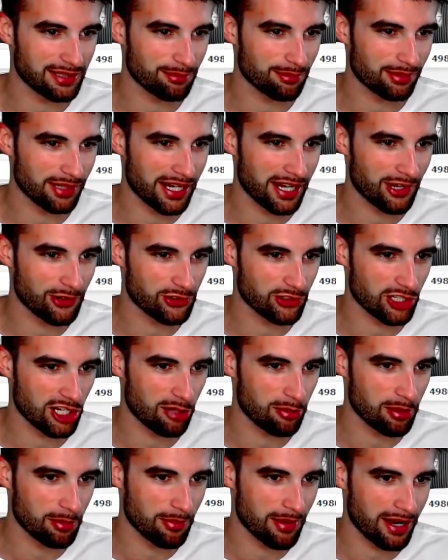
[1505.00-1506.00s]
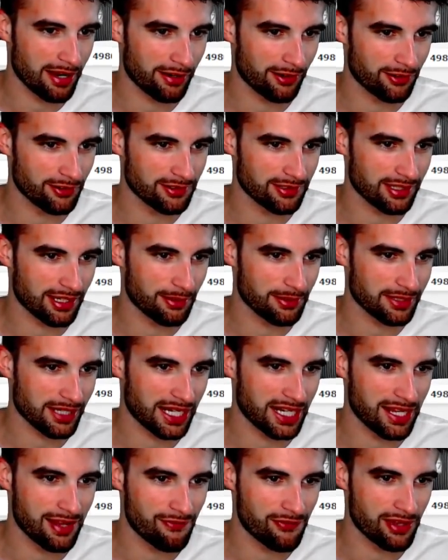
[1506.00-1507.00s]
Brown, Jacoby Myers. I was
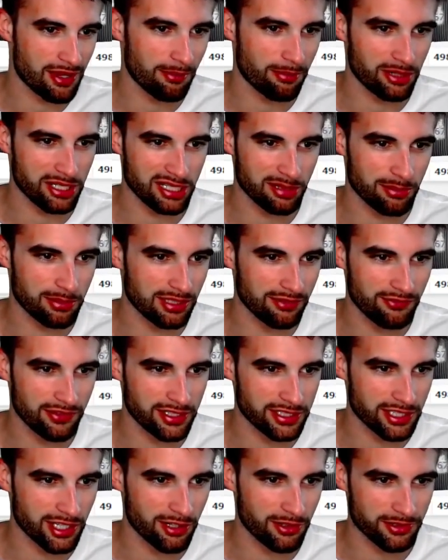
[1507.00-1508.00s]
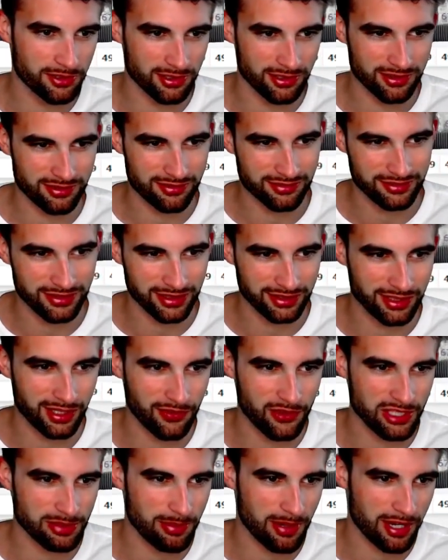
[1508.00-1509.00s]
kind of iffy on putting him in the video. Just didn't love
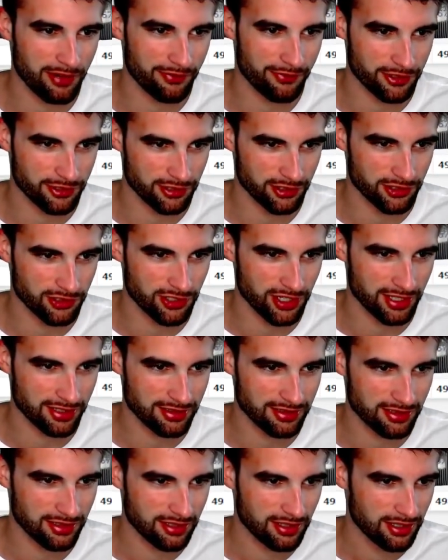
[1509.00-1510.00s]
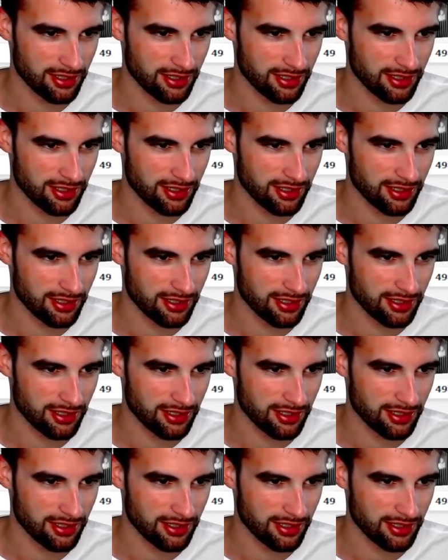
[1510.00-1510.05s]
the spot versus the Jets.